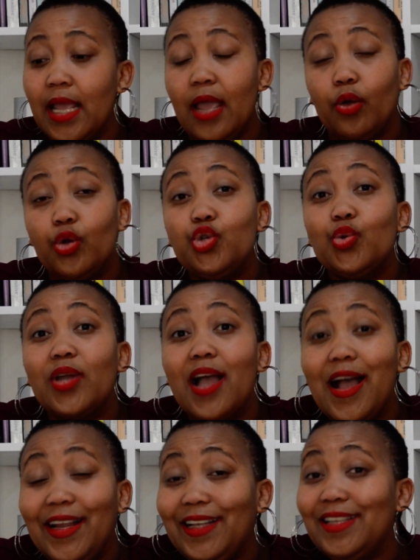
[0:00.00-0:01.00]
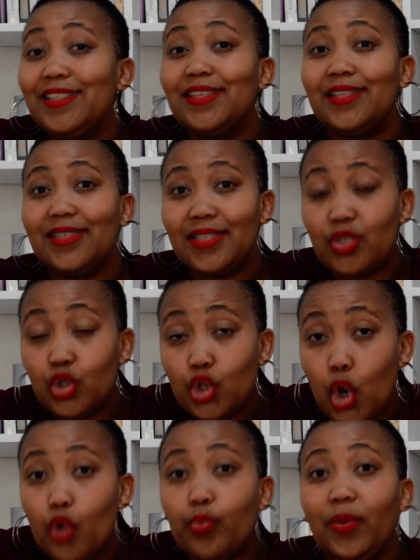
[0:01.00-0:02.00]
could you kindly just
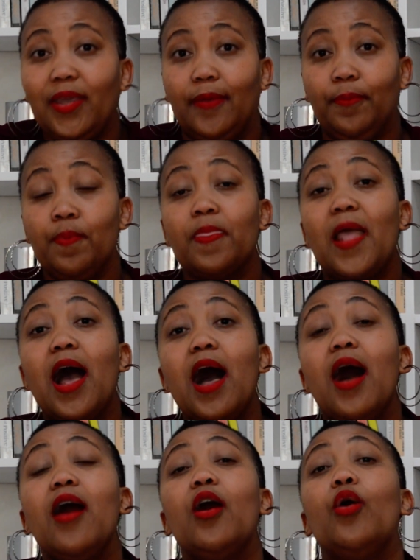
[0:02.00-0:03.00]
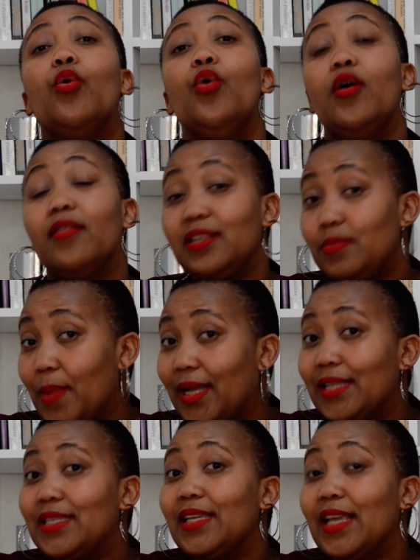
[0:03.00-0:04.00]
show me how this
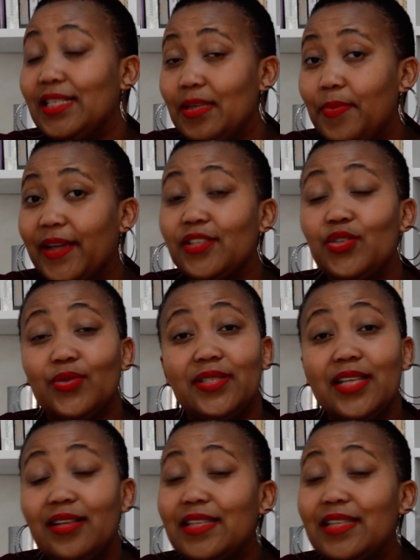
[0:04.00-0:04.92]
marketing has impacted your sales?